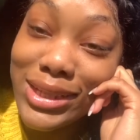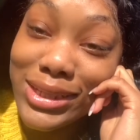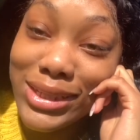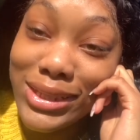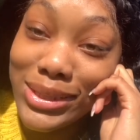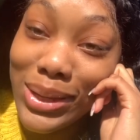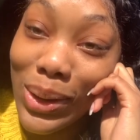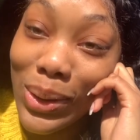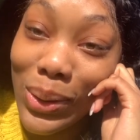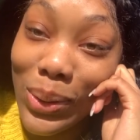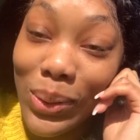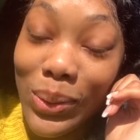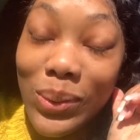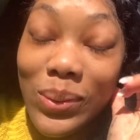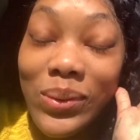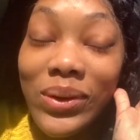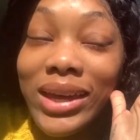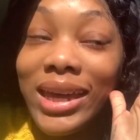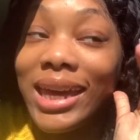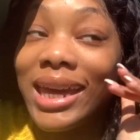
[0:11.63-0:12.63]

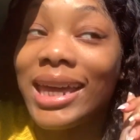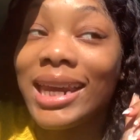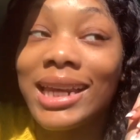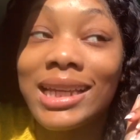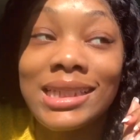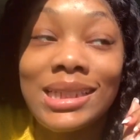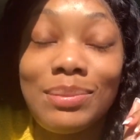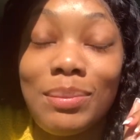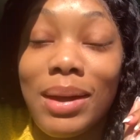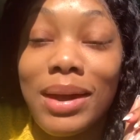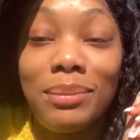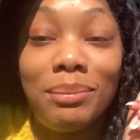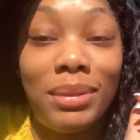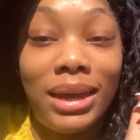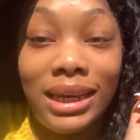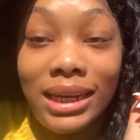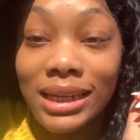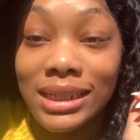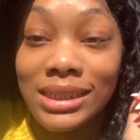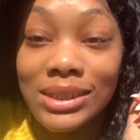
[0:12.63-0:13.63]
So it is my
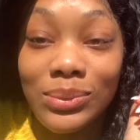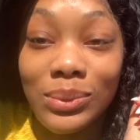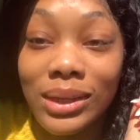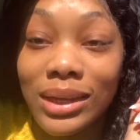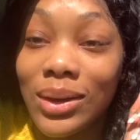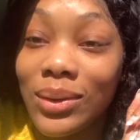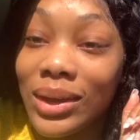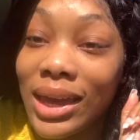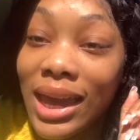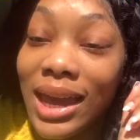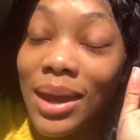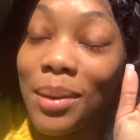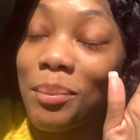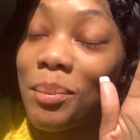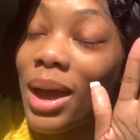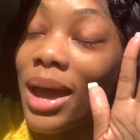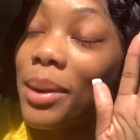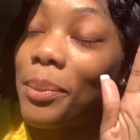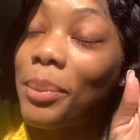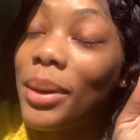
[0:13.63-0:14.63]
maintenance week, okay?
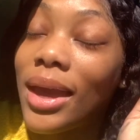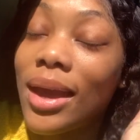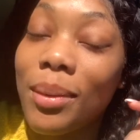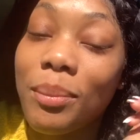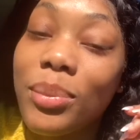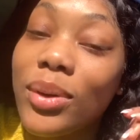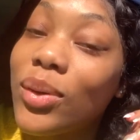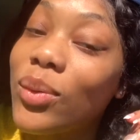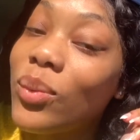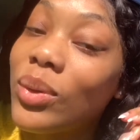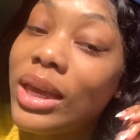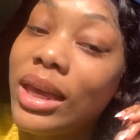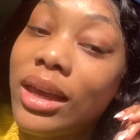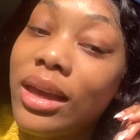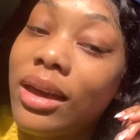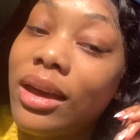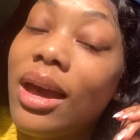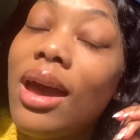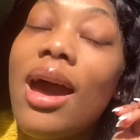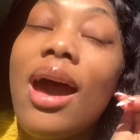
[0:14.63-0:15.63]
My pamper week.